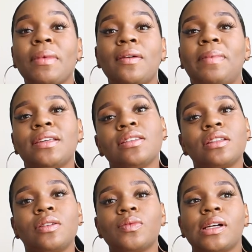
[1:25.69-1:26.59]
It
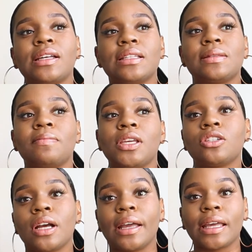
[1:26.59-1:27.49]
basically was me
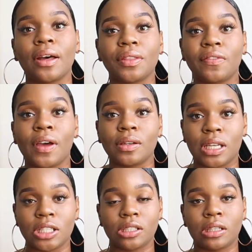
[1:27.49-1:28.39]
trying out the
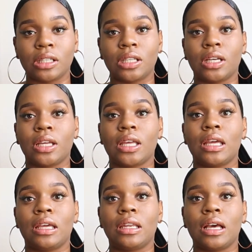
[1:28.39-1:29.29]
foundation
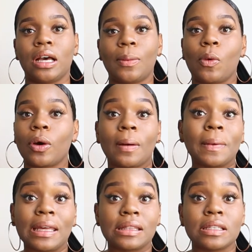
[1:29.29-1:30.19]
and Woke
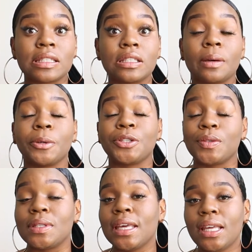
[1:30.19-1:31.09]
Up Like This number
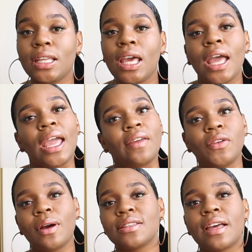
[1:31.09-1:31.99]
210. If
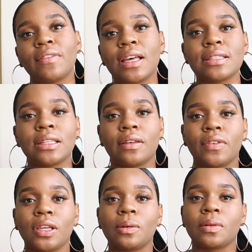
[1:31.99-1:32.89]
you guys have not seen that
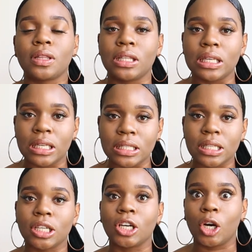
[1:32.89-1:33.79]
video,
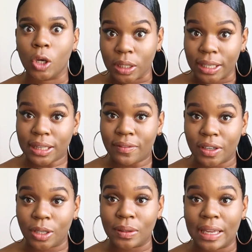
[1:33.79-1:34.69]
please go look at that
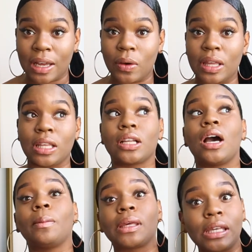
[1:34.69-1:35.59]
video now and then
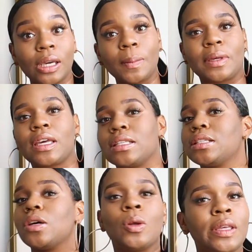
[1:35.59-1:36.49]
come here, because
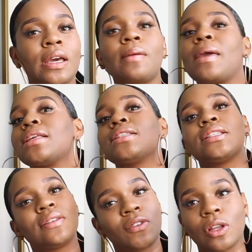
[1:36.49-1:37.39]
it's only gonna make
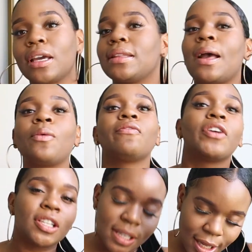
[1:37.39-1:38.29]
sense if you look at that one
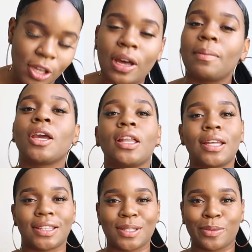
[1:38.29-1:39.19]
first and then you come here to
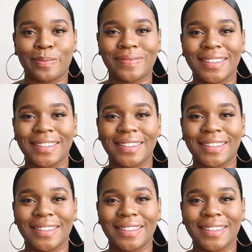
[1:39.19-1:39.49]
look at this one.